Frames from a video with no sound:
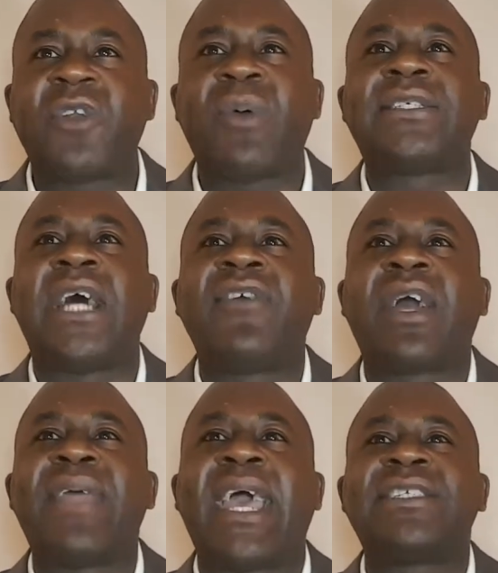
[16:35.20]
to
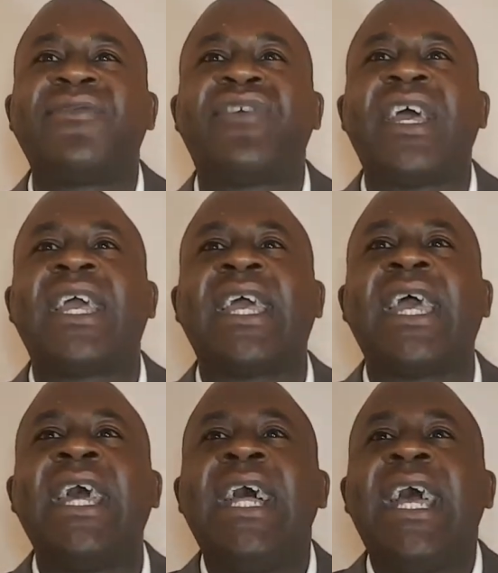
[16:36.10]
overcome negative
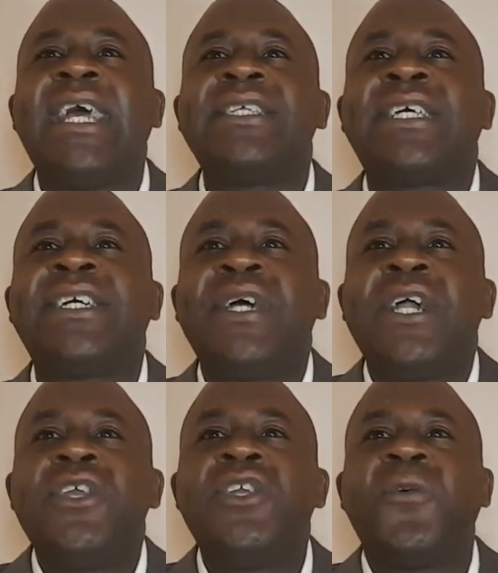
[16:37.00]
thinking is that
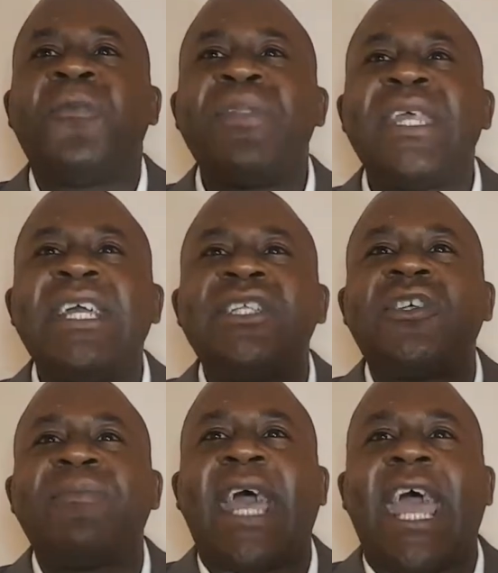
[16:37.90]
you'll need
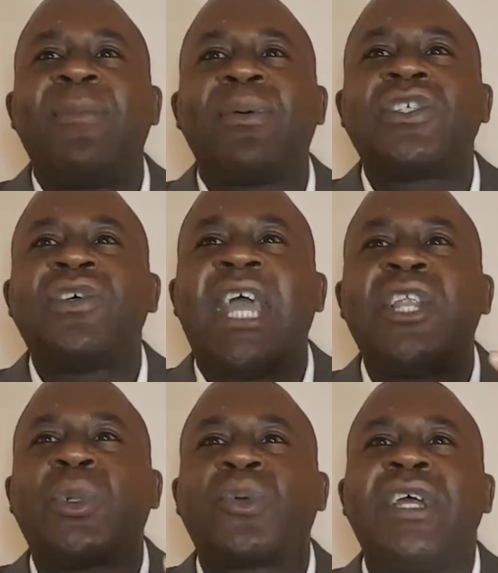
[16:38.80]
to be able to
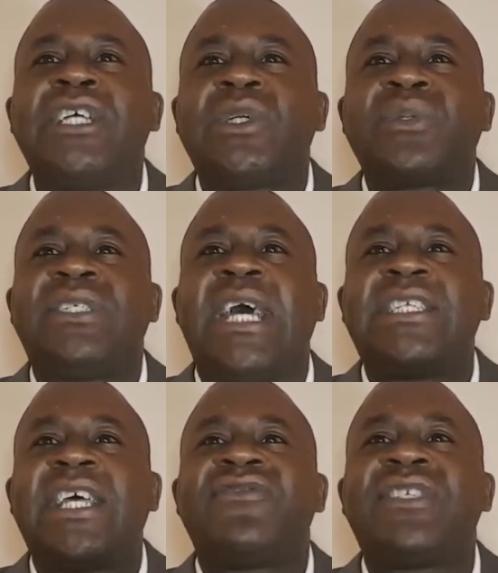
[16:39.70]
increase your
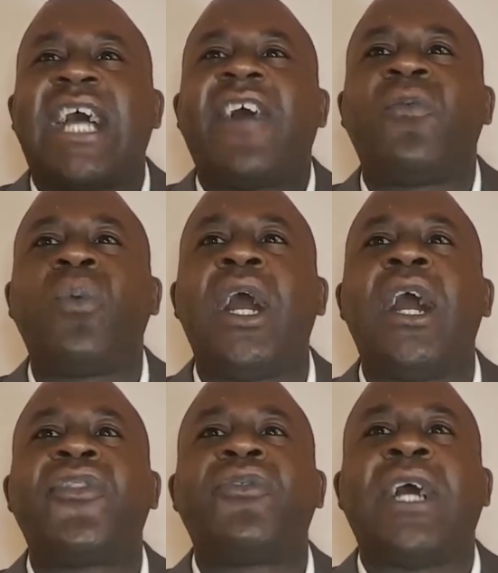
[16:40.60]
sense of
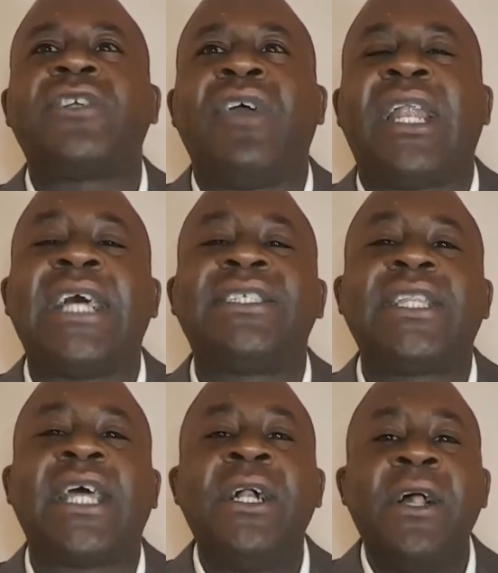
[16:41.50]
self-worth throughout realizing
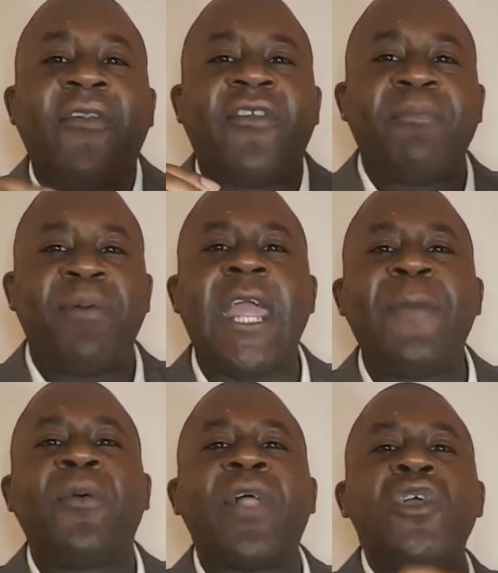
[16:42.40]
that there are
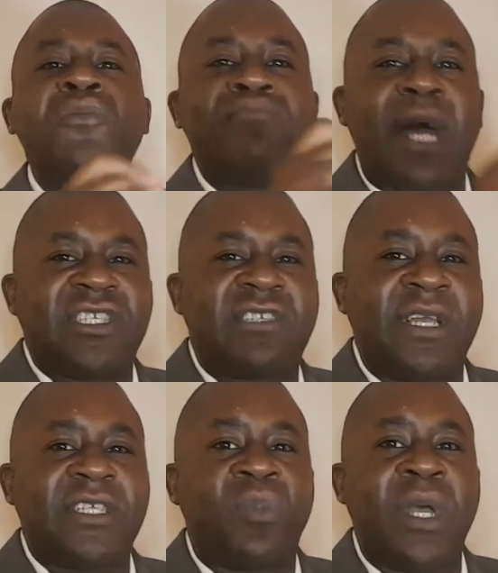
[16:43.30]
people that you must
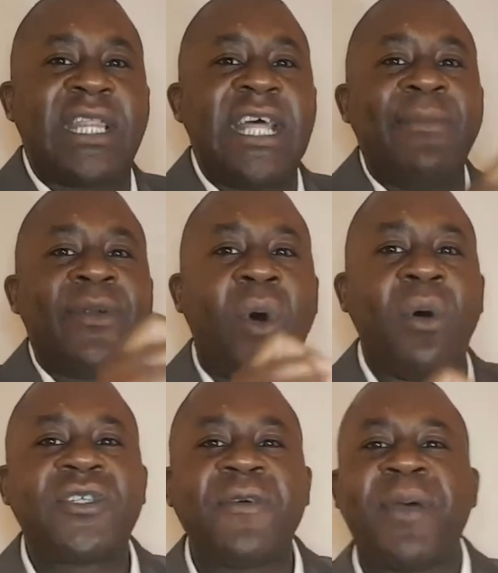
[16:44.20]
mix with, but
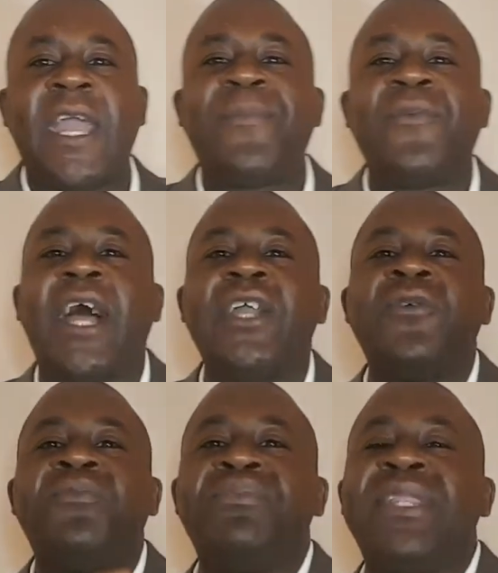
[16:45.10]
also people that
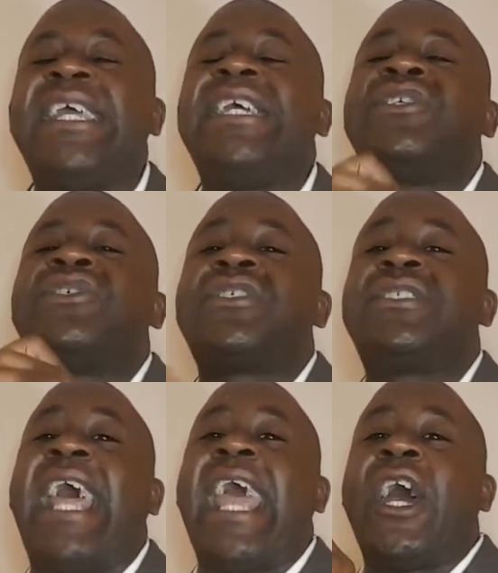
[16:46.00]
you need to
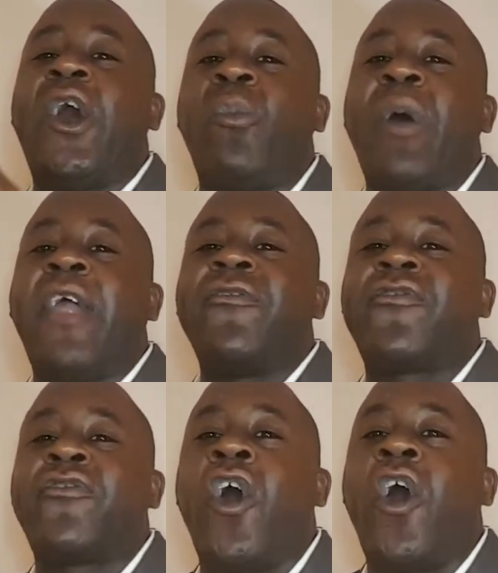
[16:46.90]
stay away
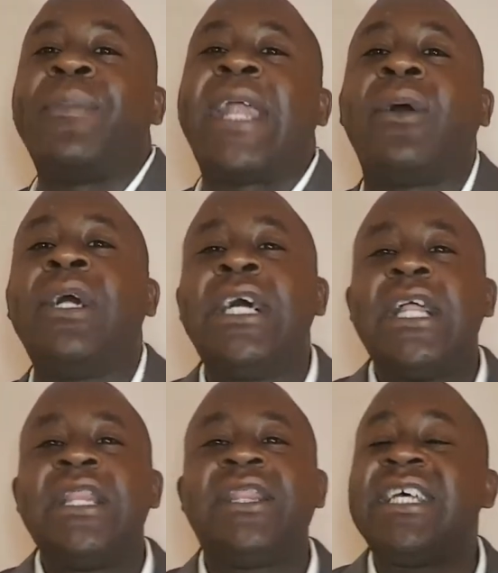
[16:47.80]
from. Now,
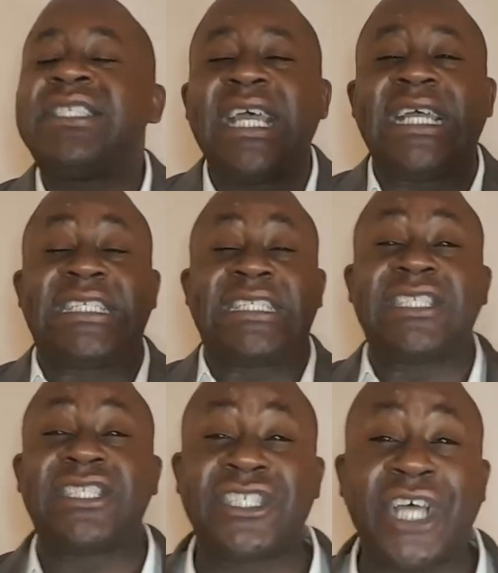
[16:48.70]
this is
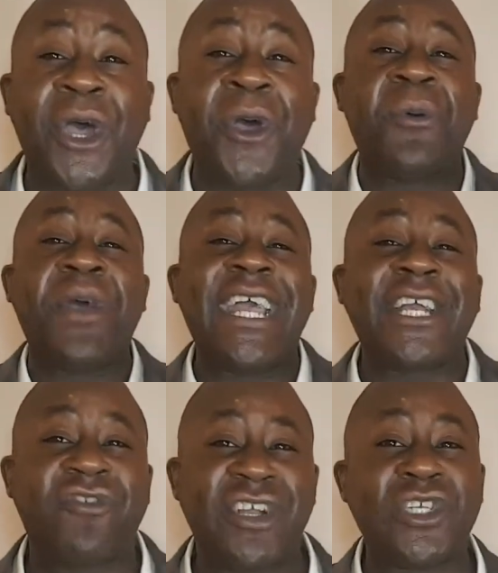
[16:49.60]
so
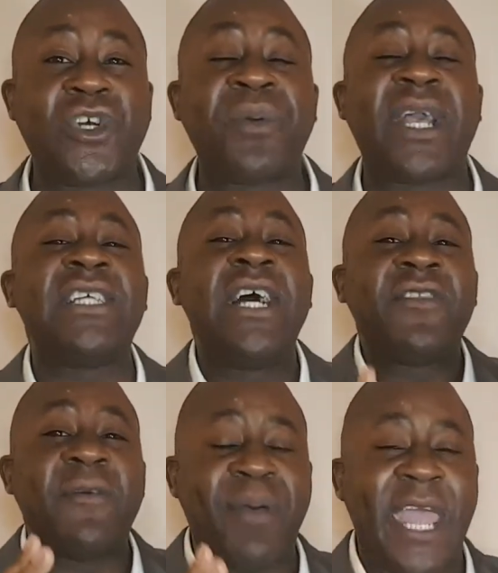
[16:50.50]
critical because
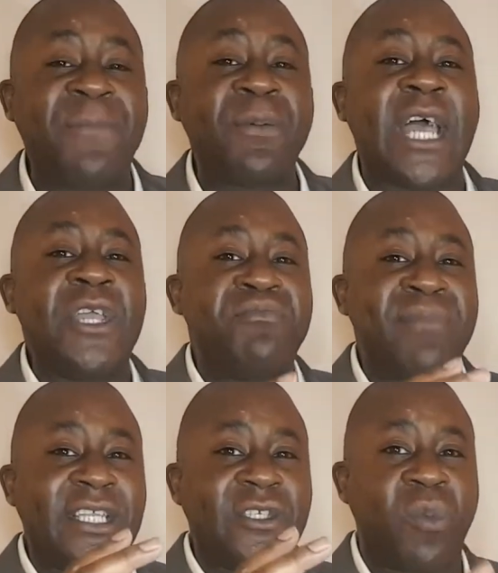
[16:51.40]
the people that you
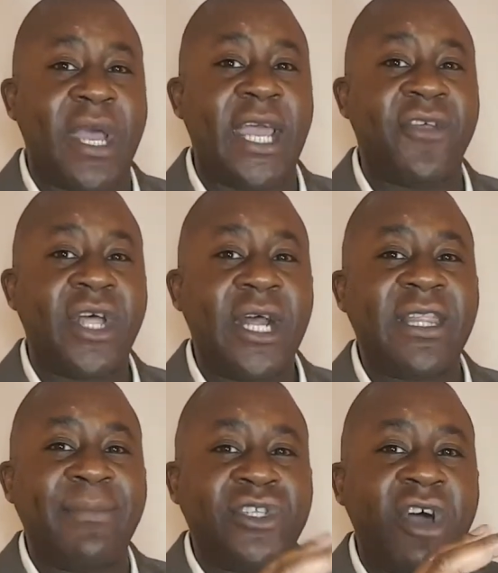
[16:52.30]
mix with,
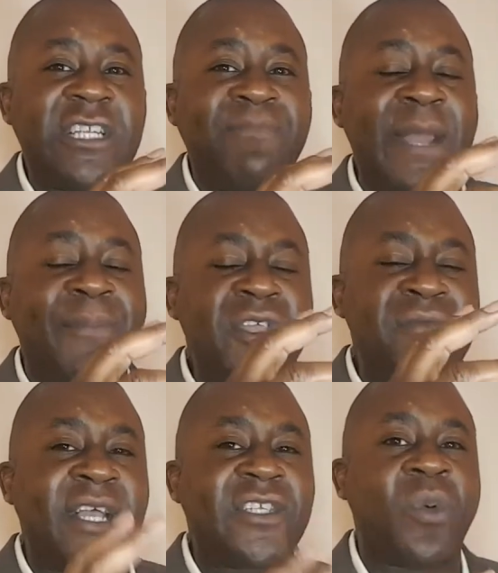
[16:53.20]
the majority of people that you
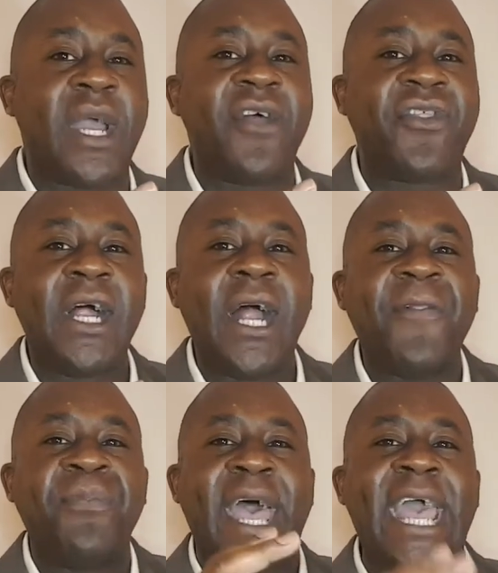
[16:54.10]
mix with,
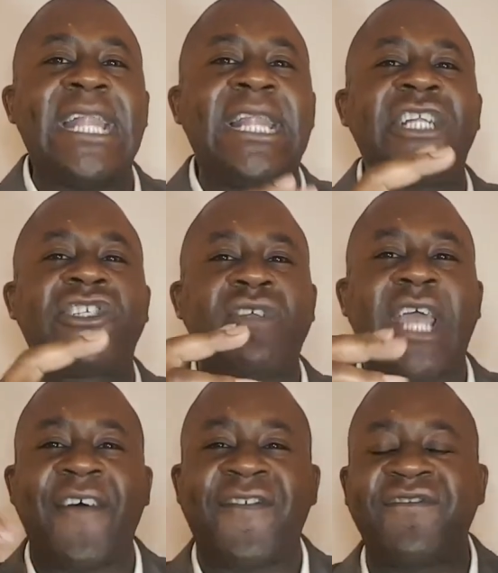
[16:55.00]
they
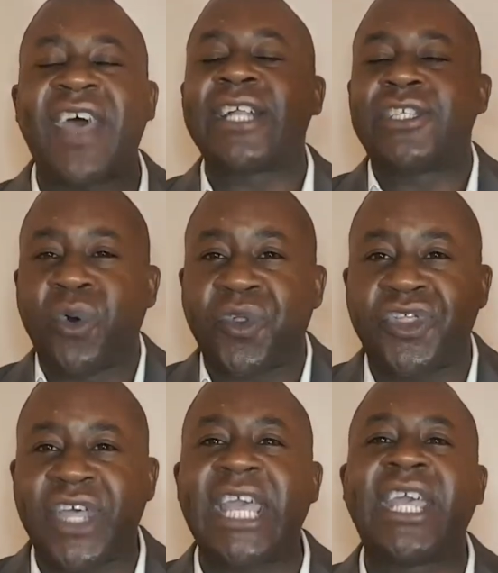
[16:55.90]
literally affect your
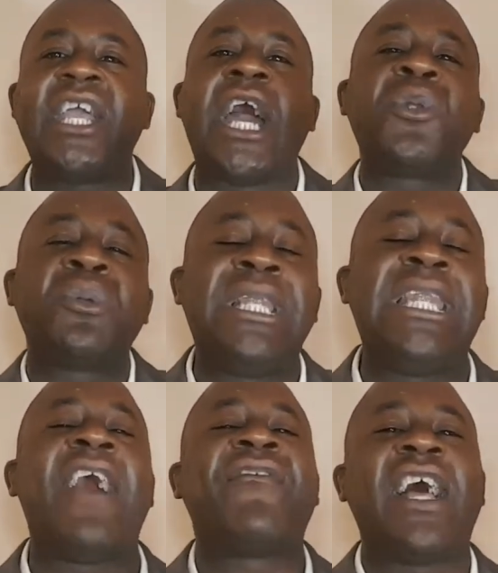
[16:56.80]
thinking and your
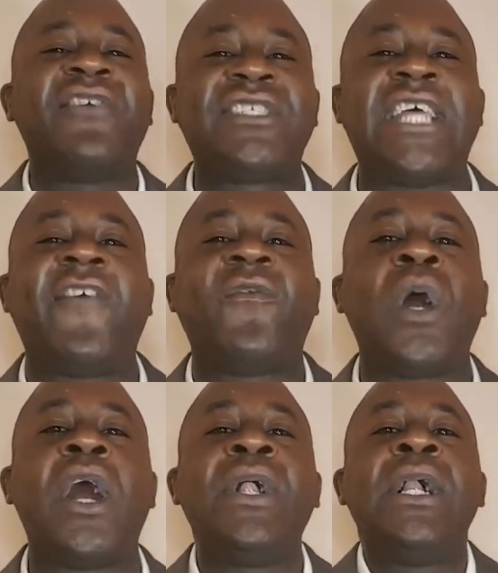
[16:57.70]
level of
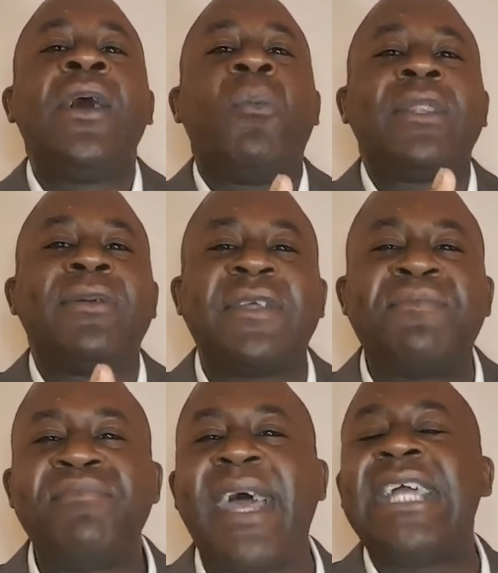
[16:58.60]
self-worth. One of the most
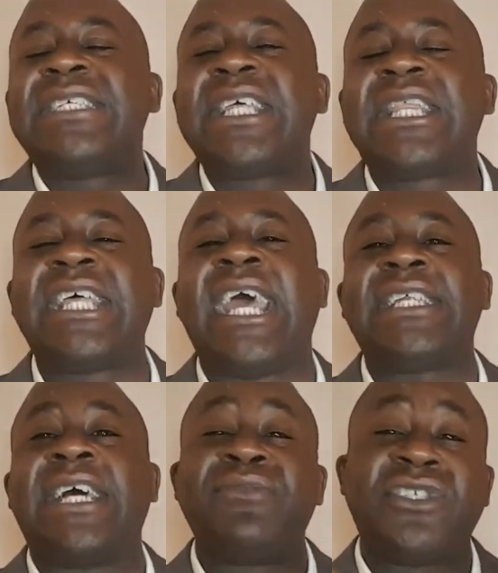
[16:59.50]
amazing
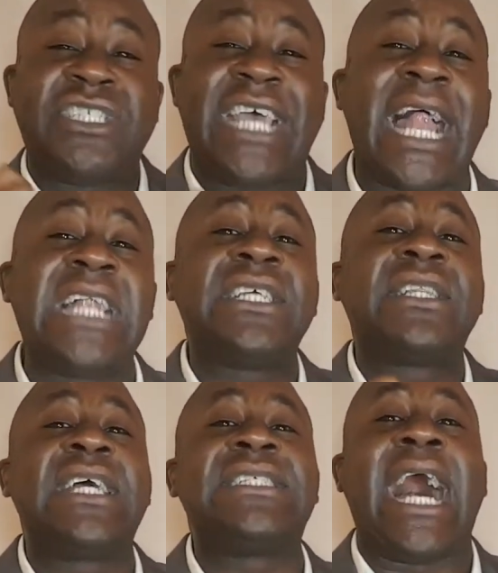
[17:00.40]
things and the most challenging
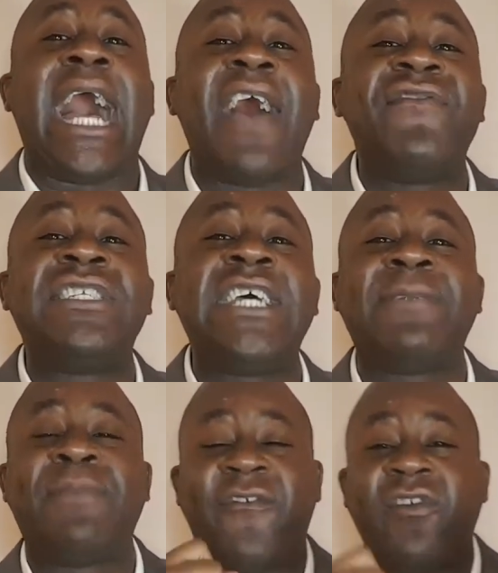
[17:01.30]
things I ever
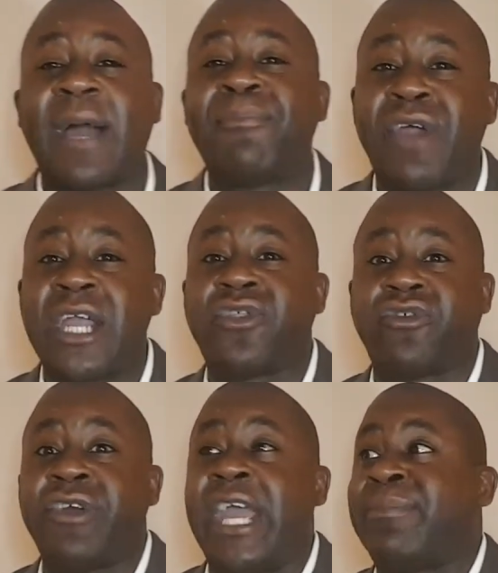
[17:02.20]
did before my
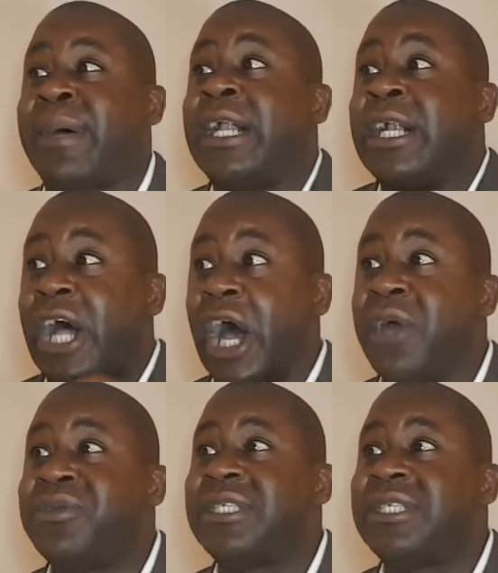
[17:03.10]
breakthrough in my own